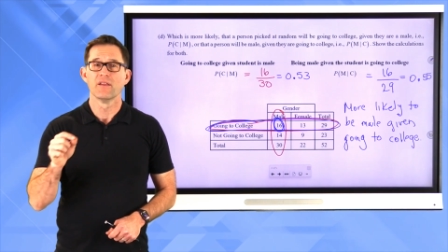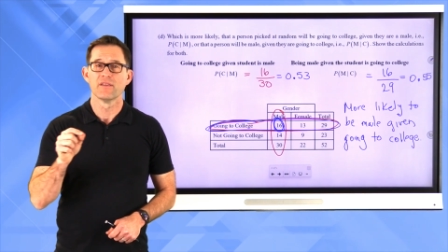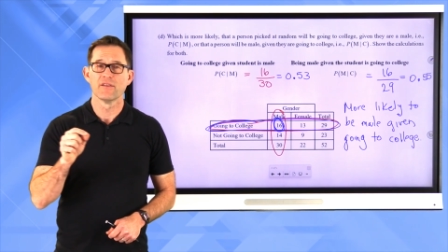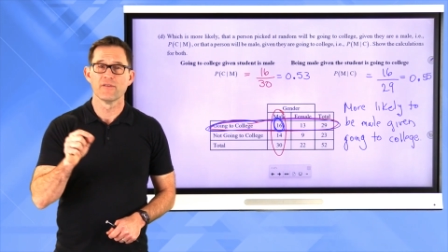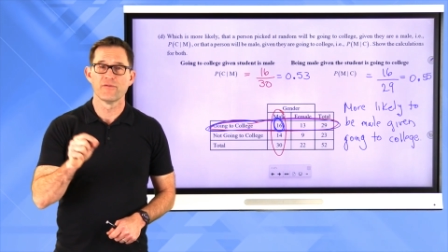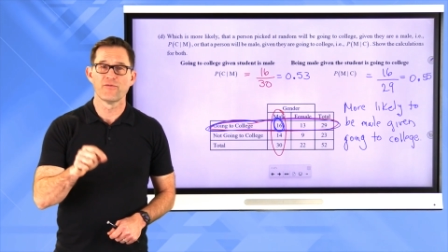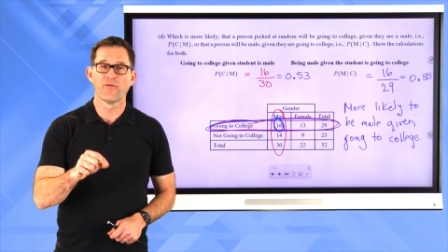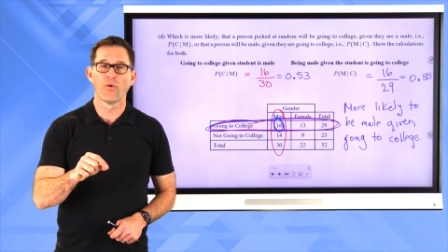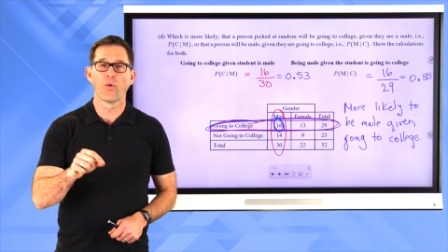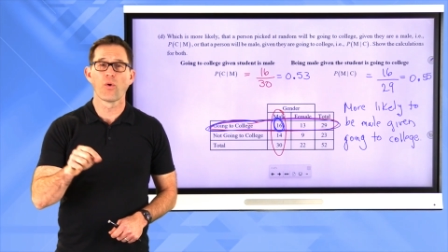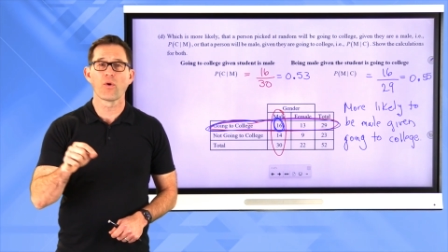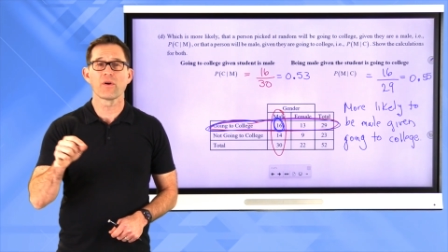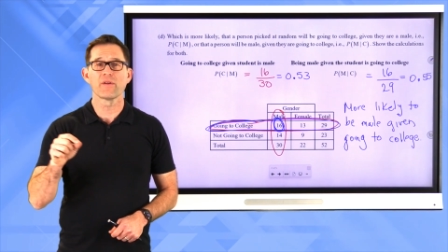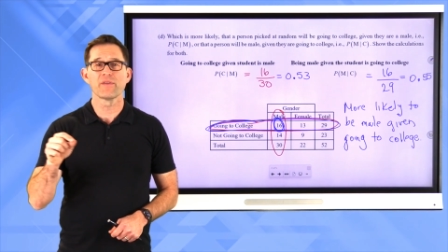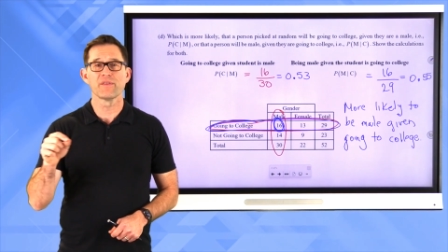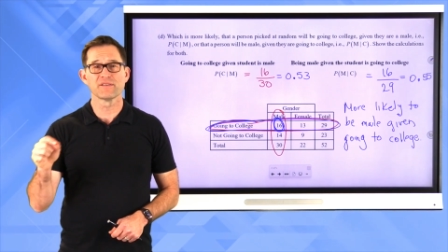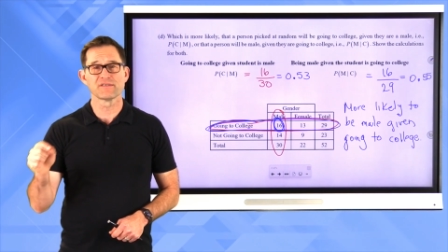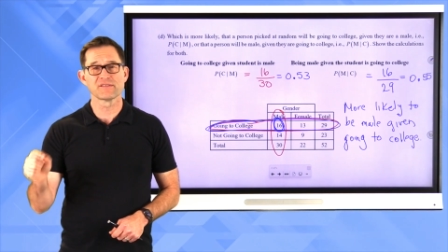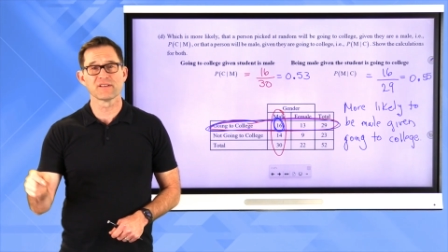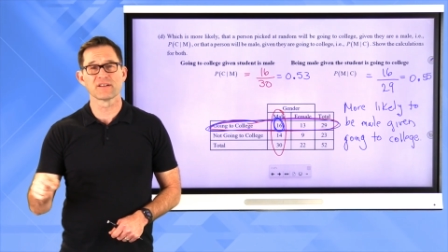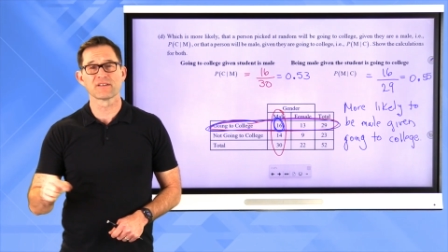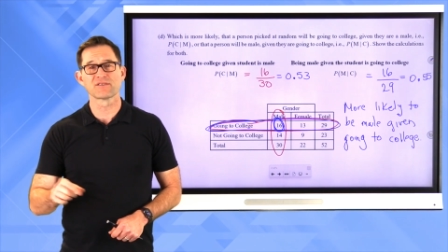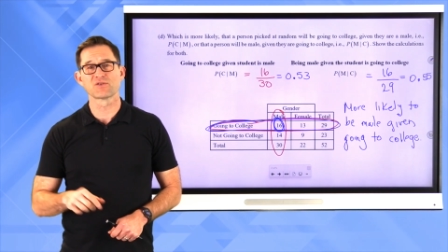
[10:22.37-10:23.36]
The four and
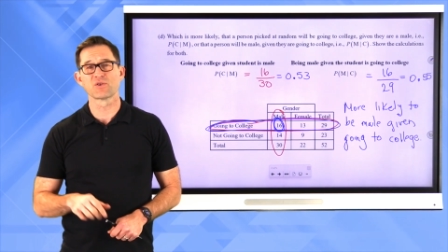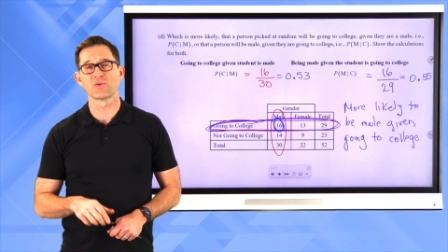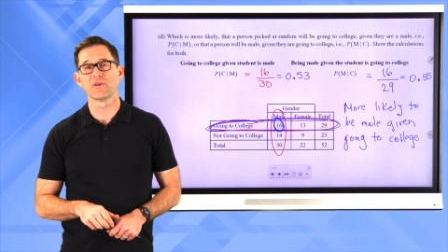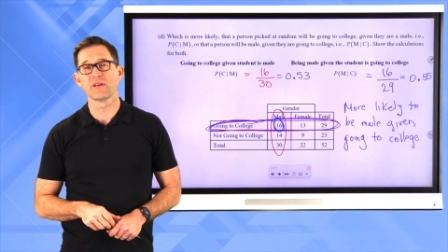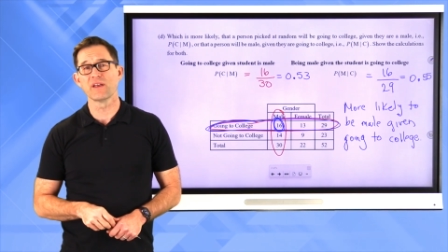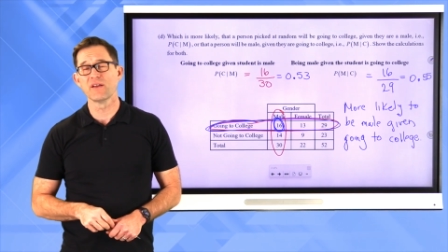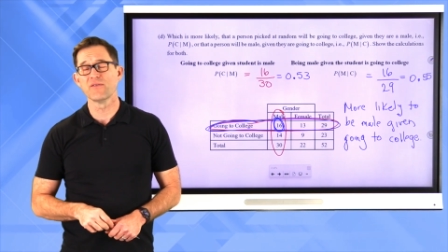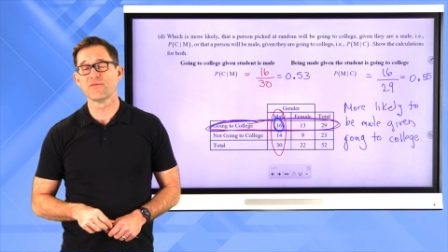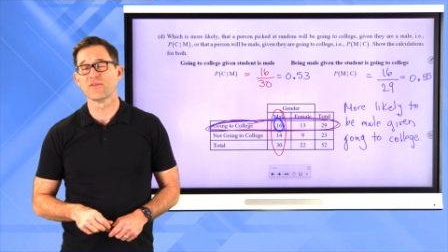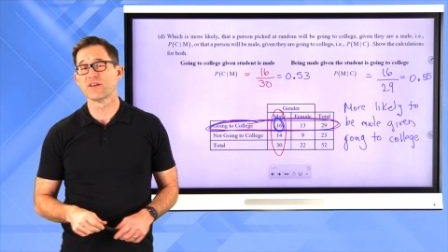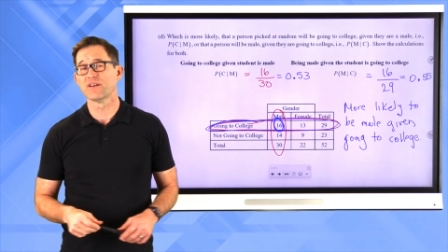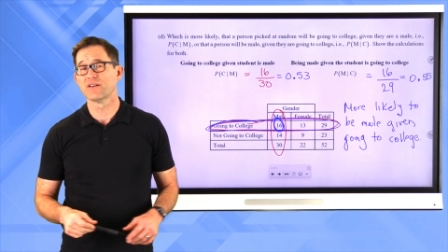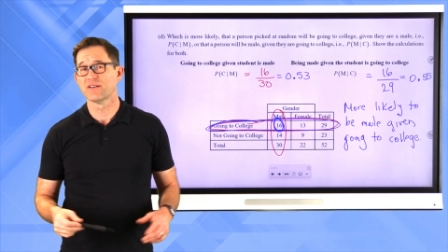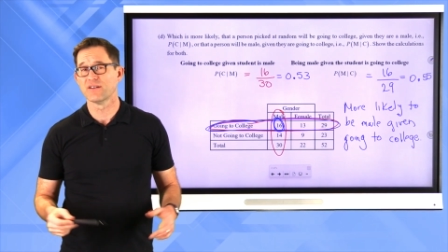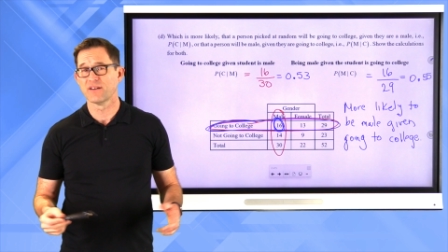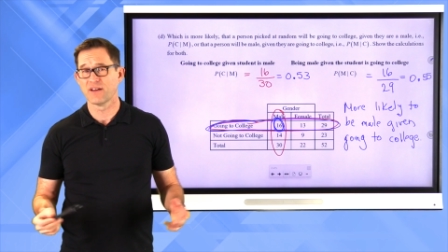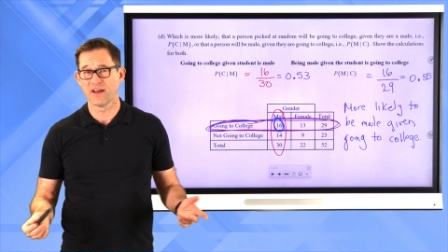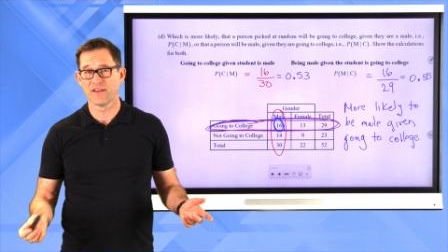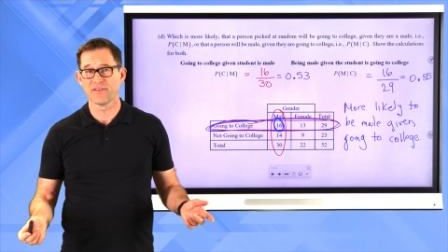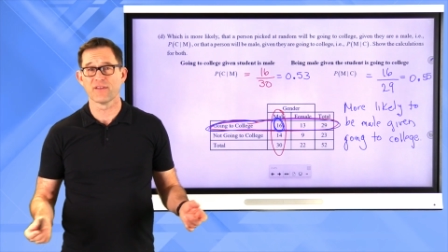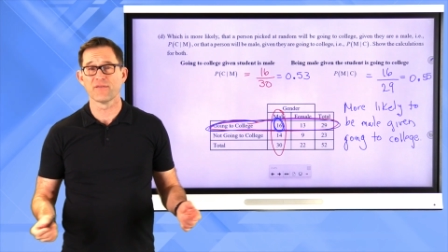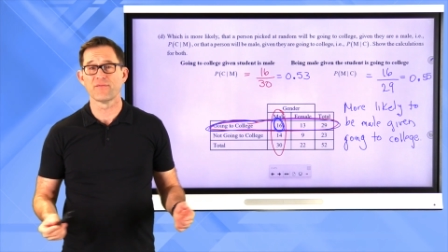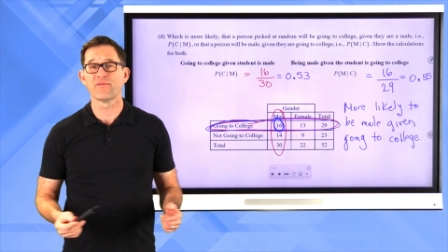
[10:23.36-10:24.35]
the six are even,
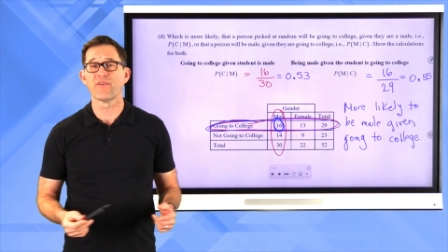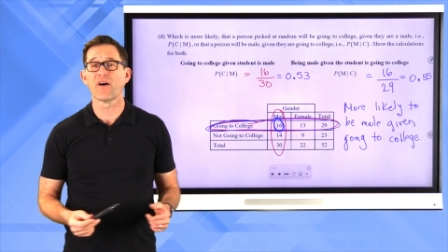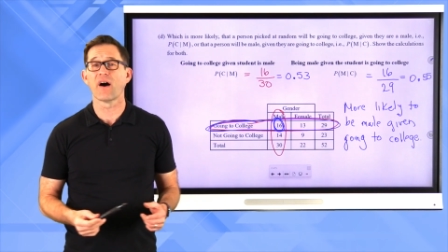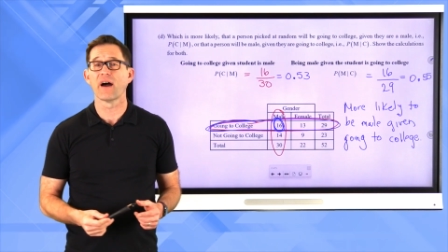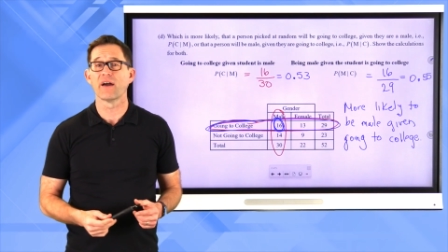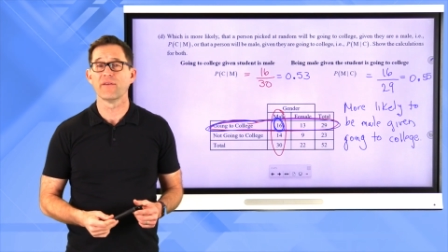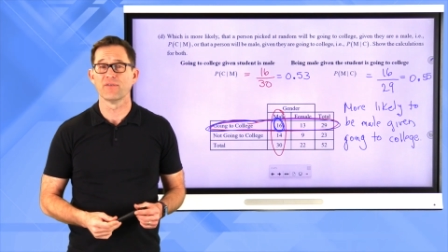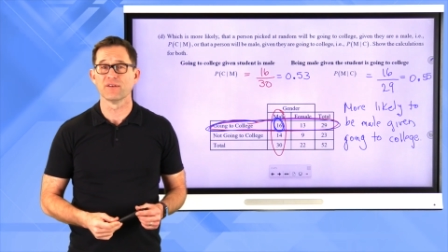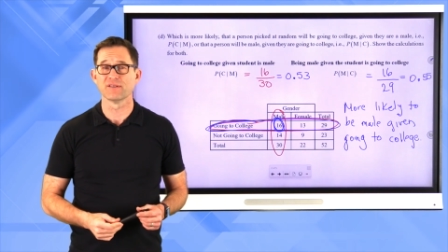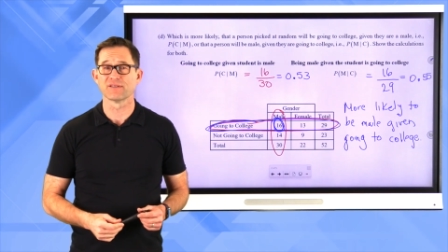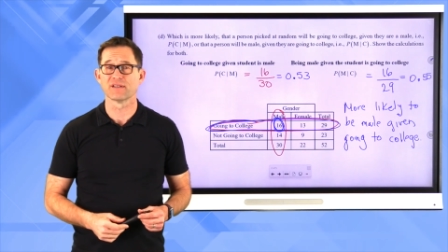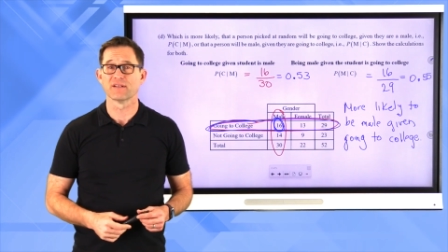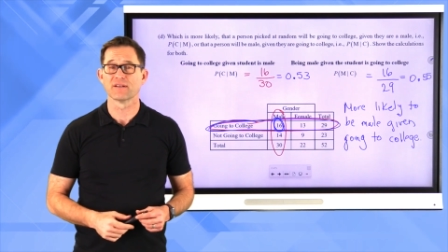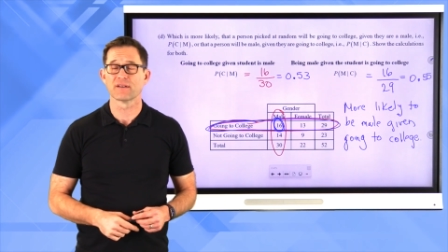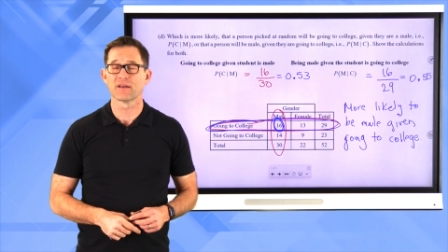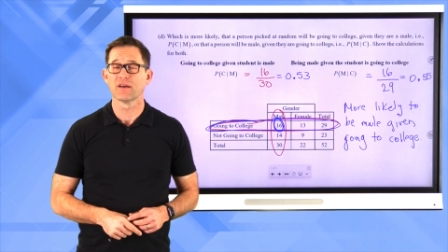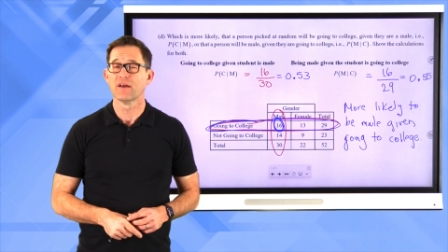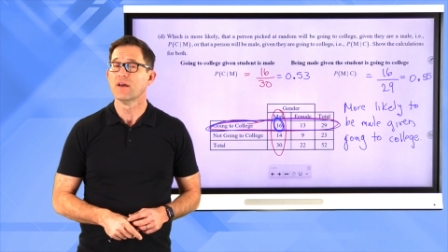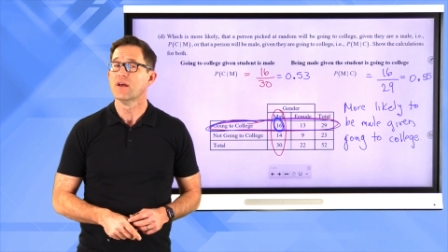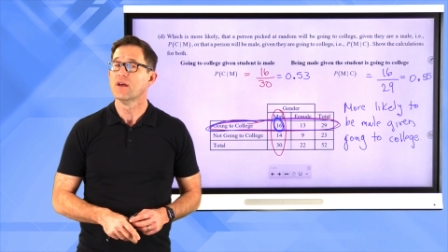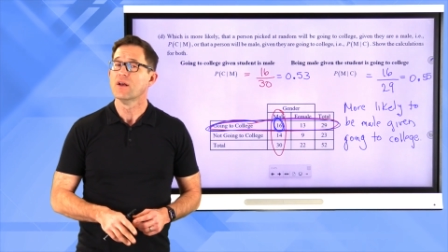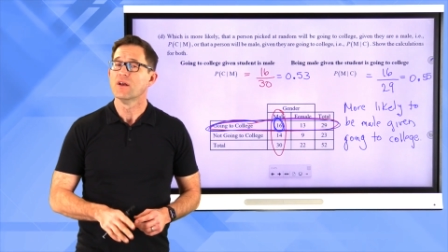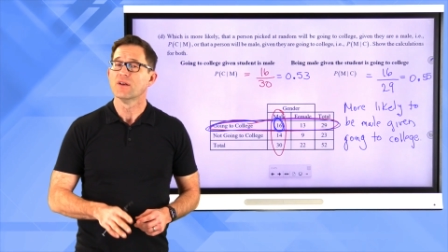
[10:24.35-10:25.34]
and the five isn't.
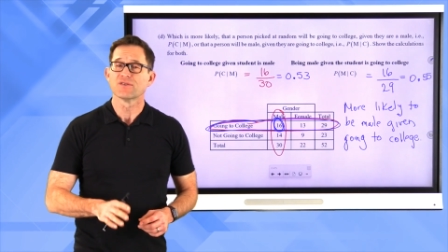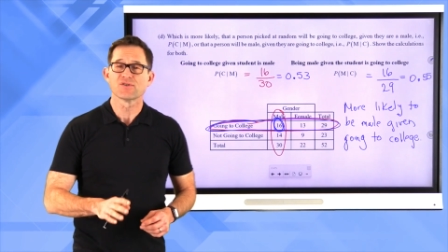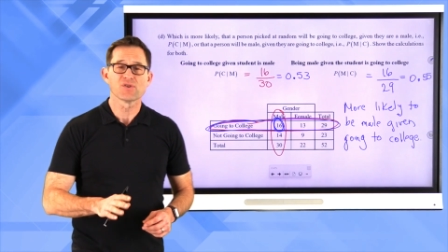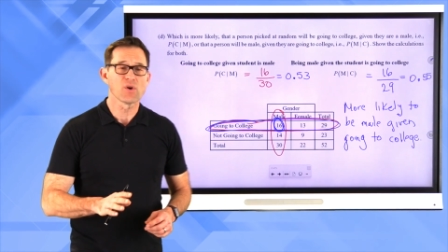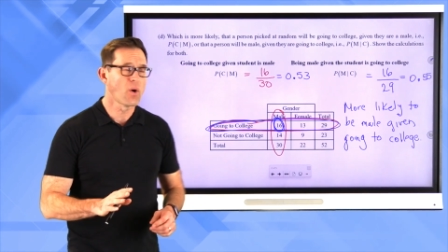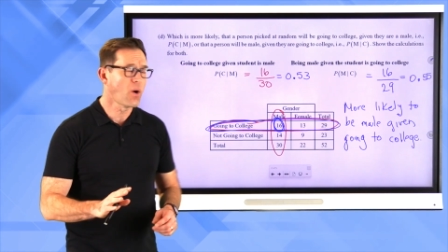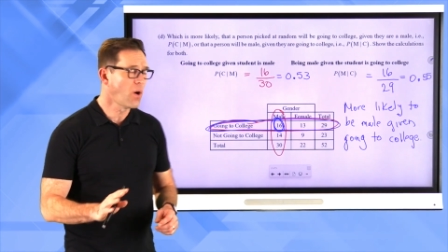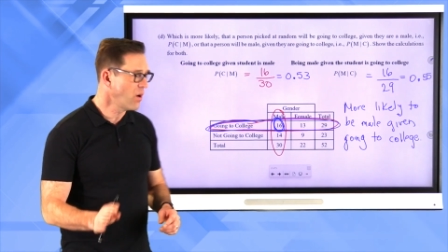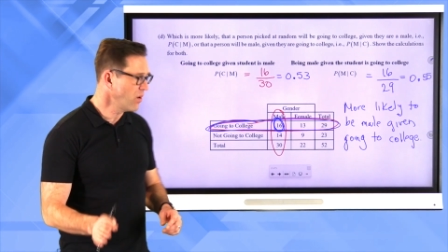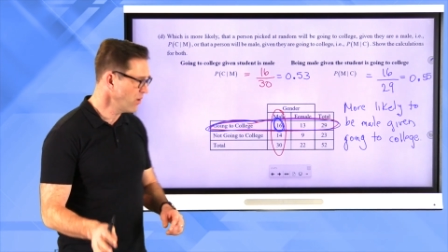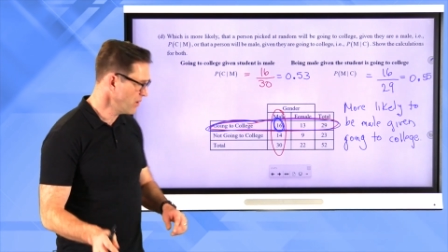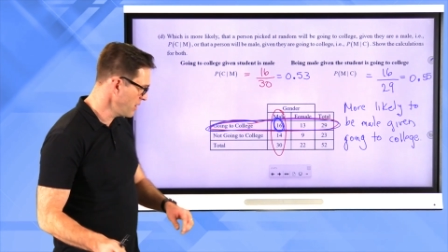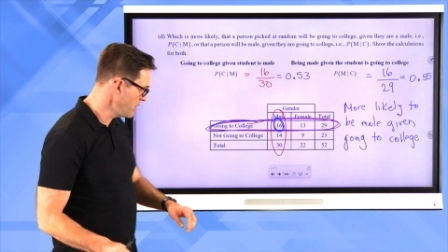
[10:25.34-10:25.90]
So all